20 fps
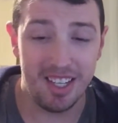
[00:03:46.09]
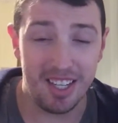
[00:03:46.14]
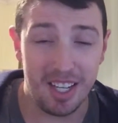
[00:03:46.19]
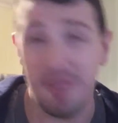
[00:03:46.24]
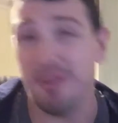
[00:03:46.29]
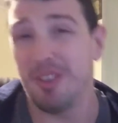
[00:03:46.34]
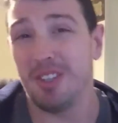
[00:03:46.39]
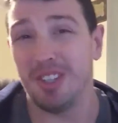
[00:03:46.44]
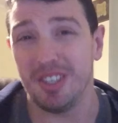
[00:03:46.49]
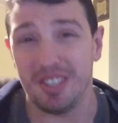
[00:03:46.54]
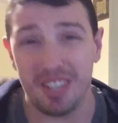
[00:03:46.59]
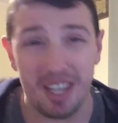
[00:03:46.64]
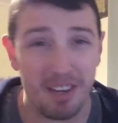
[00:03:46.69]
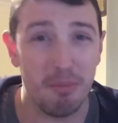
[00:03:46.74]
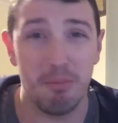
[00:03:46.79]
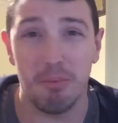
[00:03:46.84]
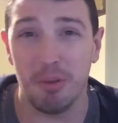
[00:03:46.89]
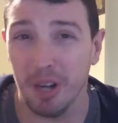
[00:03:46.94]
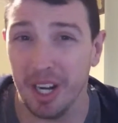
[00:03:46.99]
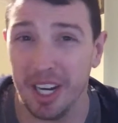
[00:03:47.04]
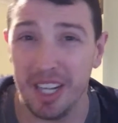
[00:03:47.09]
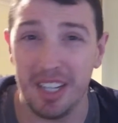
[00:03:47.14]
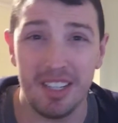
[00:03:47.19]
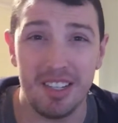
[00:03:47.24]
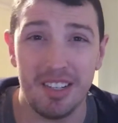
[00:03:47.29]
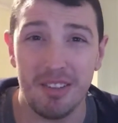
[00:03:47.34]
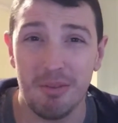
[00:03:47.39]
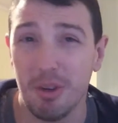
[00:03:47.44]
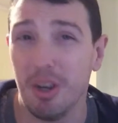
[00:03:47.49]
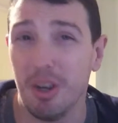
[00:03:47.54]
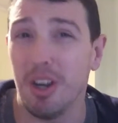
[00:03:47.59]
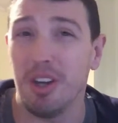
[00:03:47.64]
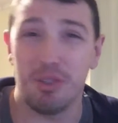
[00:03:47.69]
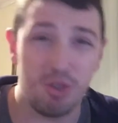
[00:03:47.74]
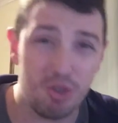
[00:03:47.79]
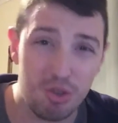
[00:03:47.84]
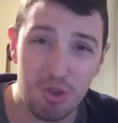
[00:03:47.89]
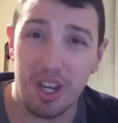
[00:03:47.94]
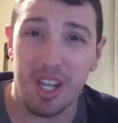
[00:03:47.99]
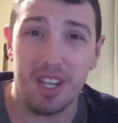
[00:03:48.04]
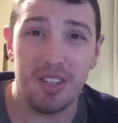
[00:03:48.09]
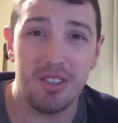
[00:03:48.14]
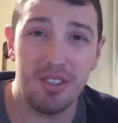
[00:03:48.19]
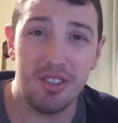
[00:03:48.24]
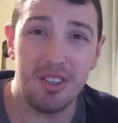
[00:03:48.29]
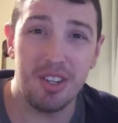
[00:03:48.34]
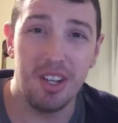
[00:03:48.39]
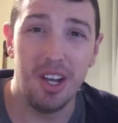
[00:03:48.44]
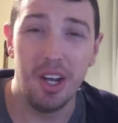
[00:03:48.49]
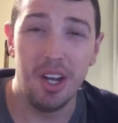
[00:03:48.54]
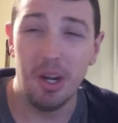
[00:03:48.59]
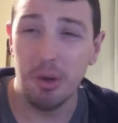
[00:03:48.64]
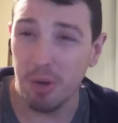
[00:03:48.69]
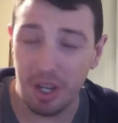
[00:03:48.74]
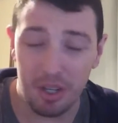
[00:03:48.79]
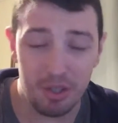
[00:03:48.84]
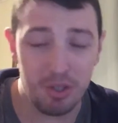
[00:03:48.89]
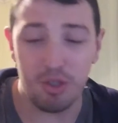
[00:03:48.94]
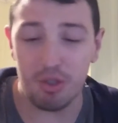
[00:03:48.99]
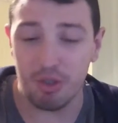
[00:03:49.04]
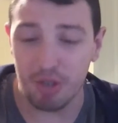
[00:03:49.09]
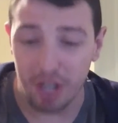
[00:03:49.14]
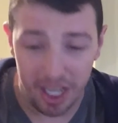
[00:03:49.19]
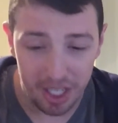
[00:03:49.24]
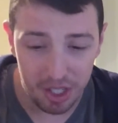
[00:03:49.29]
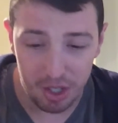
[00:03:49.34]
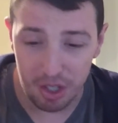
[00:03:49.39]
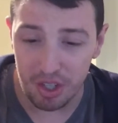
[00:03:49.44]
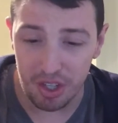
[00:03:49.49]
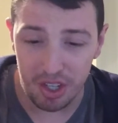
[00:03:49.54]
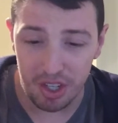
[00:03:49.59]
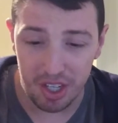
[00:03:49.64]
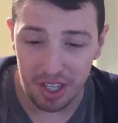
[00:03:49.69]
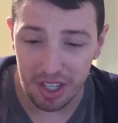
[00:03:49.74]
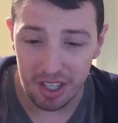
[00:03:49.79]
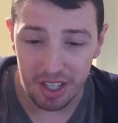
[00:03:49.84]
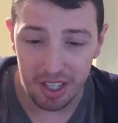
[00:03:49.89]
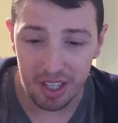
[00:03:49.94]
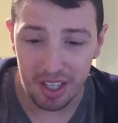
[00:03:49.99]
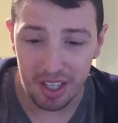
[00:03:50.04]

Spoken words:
Can we just have a break? We're all stressed. We're all stretched."